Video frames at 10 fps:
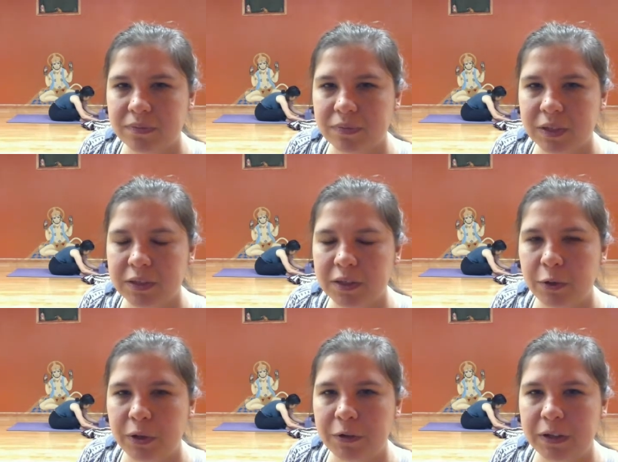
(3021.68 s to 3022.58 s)

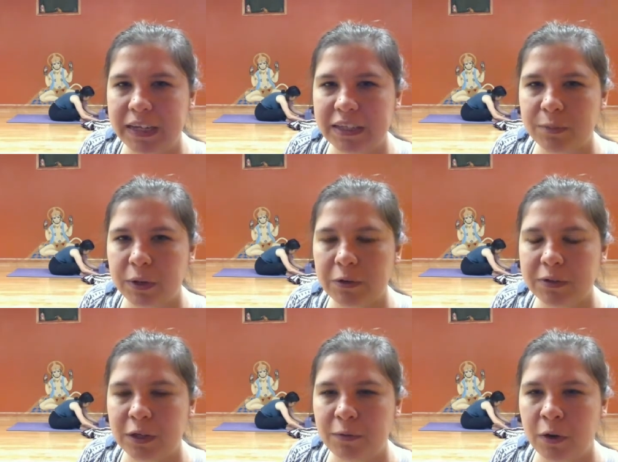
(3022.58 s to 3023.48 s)
Slowly release, bring
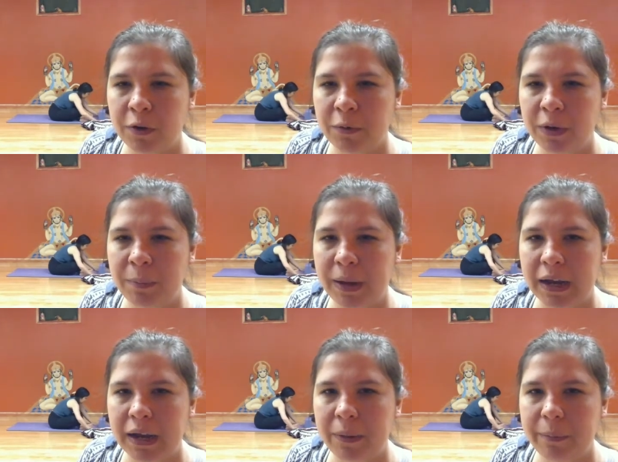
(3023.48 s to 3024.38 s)
yourself all the way
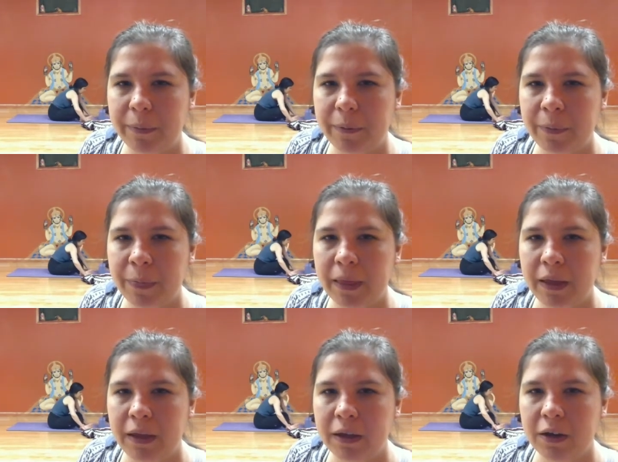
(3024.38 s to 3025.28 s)
back up.
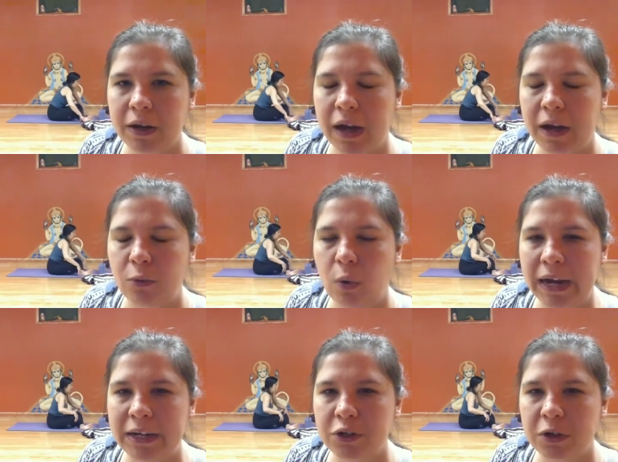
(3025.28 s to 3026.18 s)
Good,
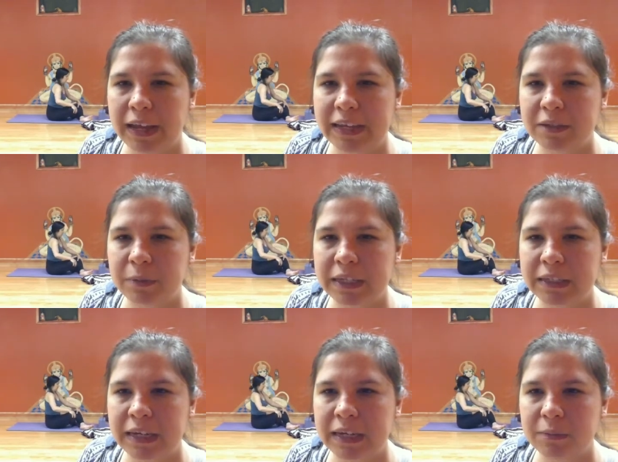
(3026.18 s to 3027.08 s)
unwind your legs, please.
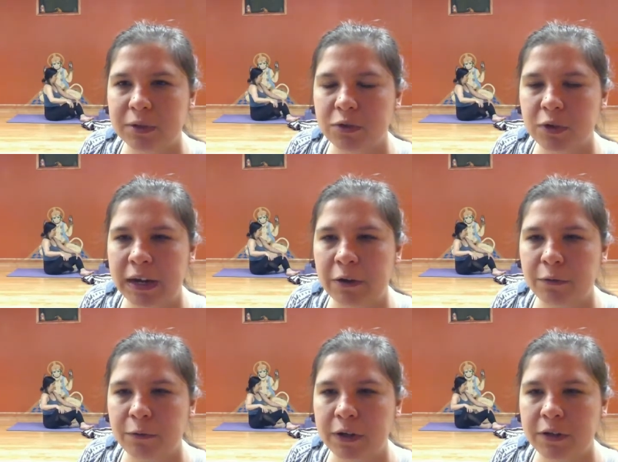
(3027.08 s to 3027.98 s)
Take them straight out in
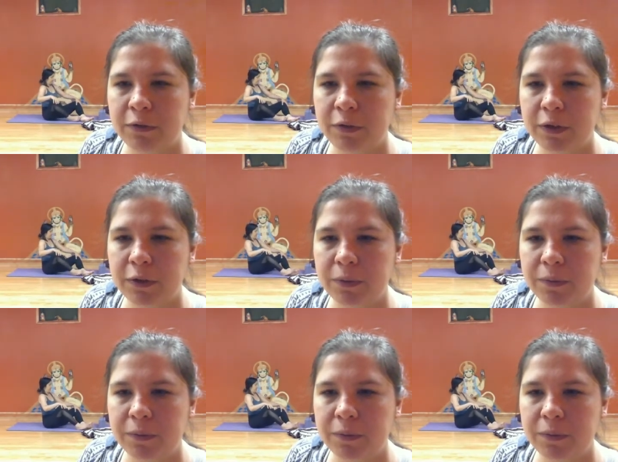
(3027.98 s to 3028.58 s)
front of you.